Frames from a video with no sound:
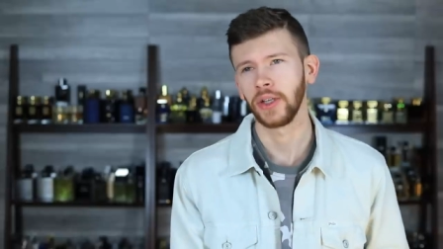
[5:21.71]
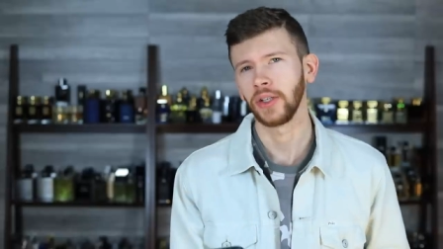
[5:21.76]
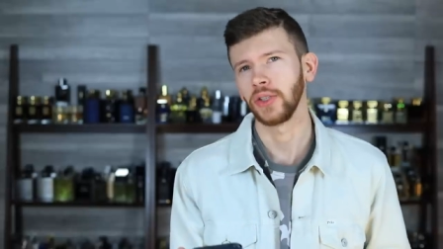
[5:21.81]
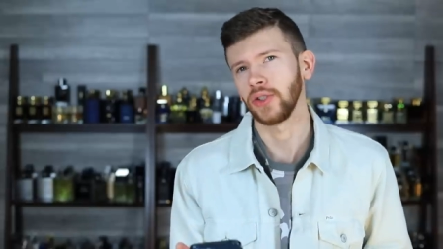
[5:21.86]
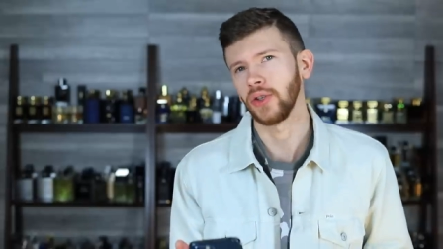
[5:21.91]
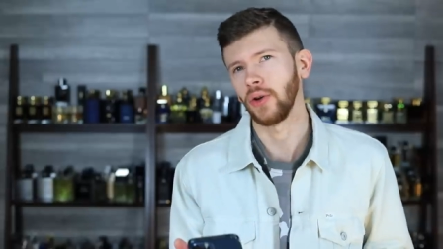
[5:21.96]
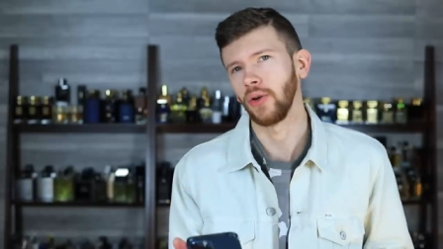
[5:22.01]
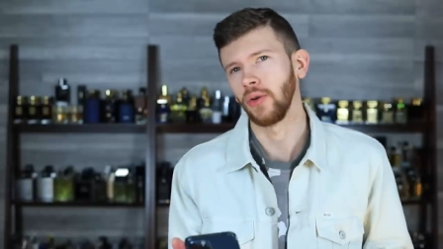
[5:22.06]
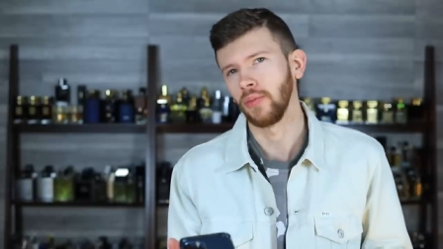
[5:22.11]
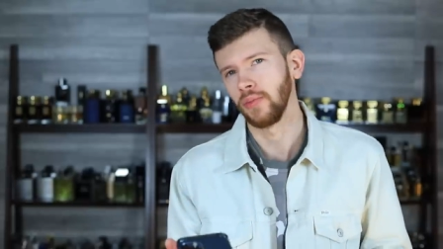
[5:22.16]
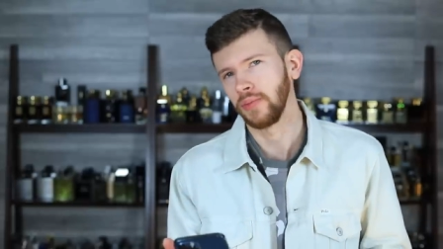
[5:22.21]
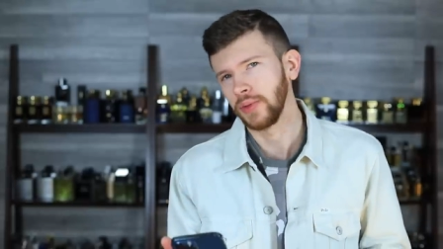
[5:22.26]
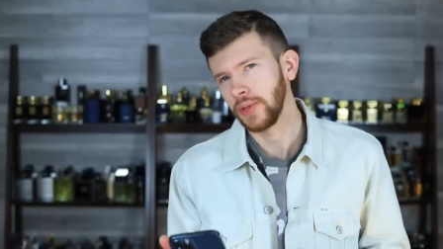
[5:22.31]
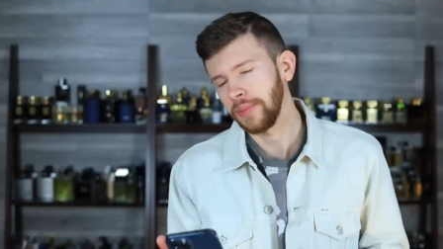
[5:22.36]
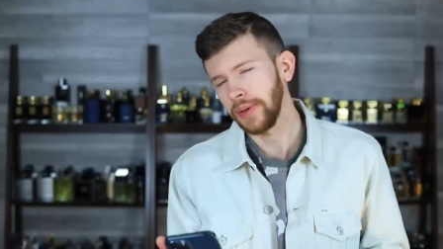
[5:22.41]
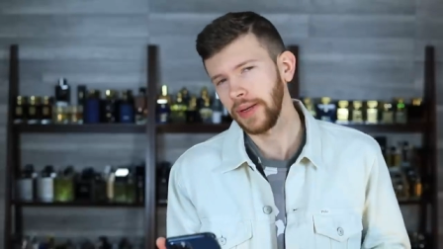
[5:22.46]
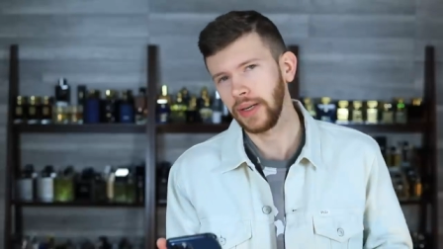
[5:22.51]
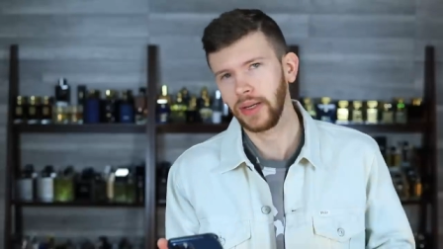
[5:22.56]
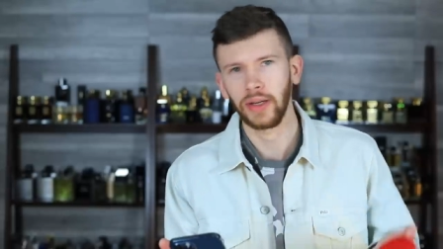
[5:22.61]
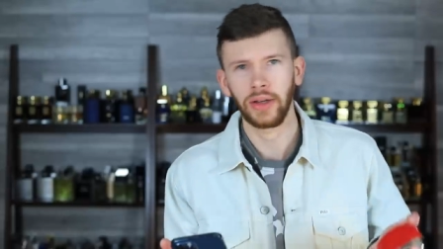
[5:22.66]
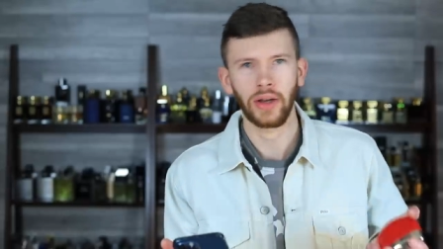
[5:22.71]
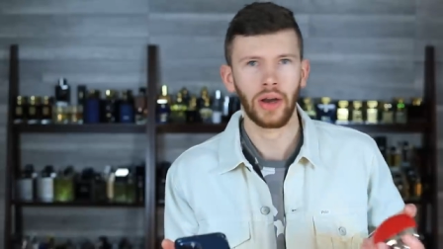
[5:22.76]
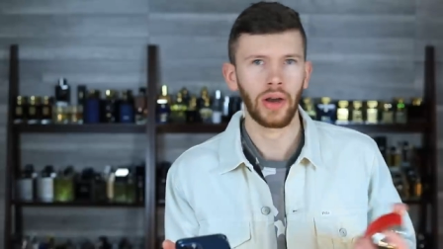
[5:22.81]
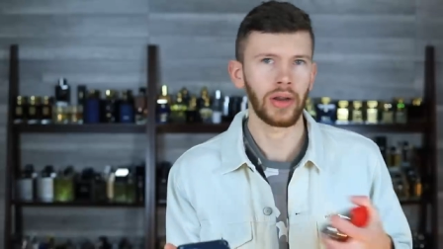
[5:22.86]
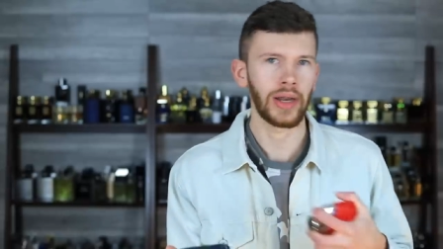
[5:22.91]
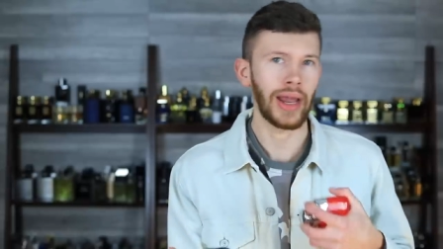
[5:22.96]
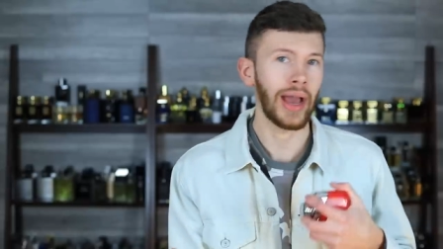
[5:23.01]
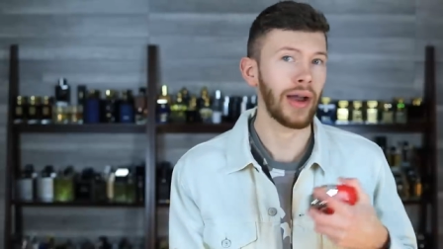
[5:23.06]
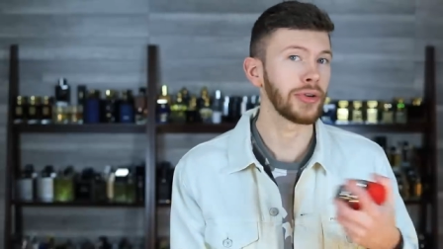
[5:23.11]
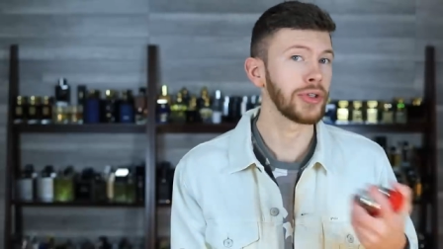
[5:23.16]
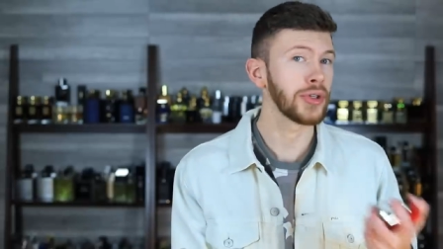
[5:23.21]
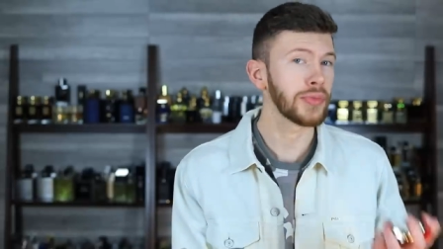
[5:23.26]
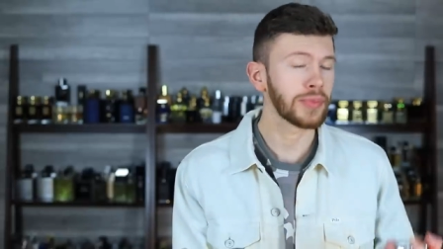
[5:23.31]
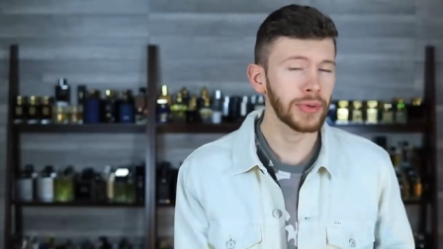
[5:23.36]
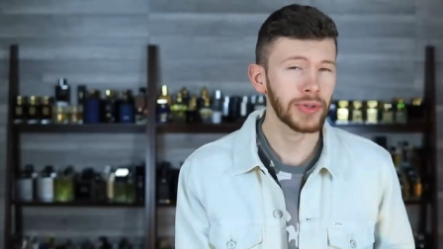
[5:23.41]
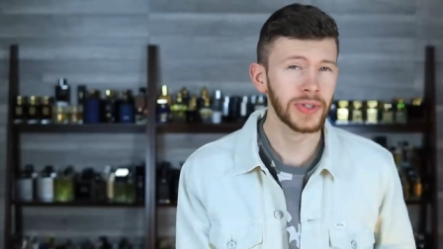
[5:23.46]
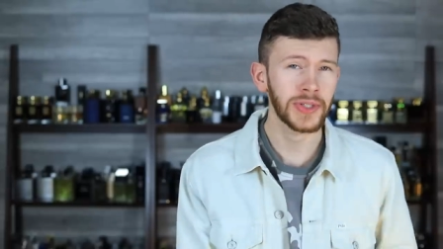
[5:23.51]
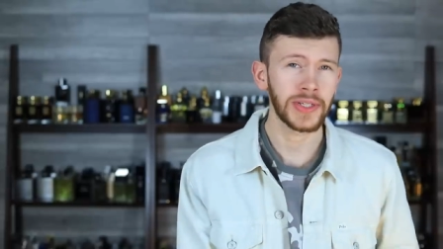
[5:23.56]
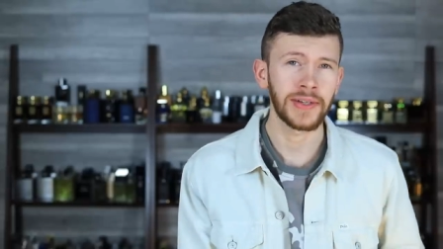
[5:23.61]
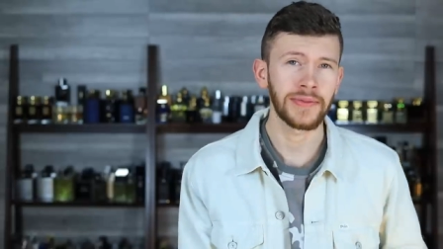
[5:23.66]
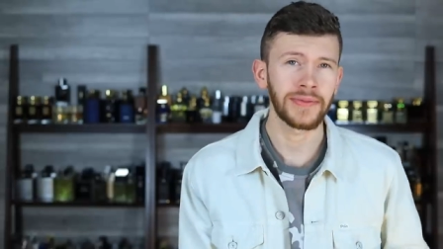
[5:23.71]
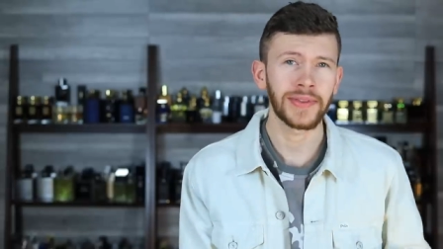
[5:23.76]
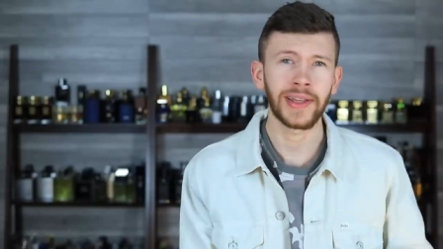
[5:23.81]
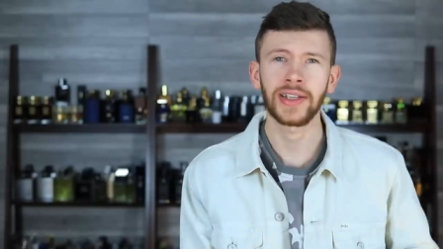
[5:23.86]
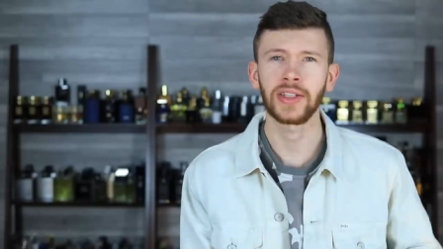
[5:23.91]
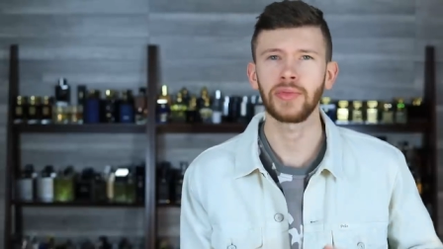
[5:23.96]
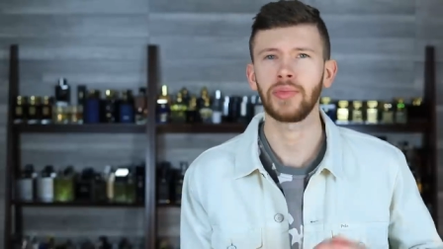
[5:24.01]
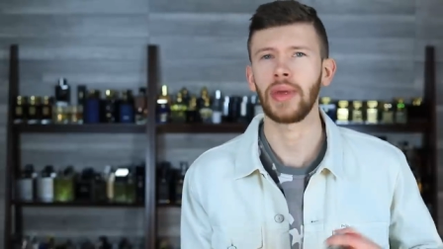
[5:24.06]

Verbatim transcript: So depending on how you perceive things,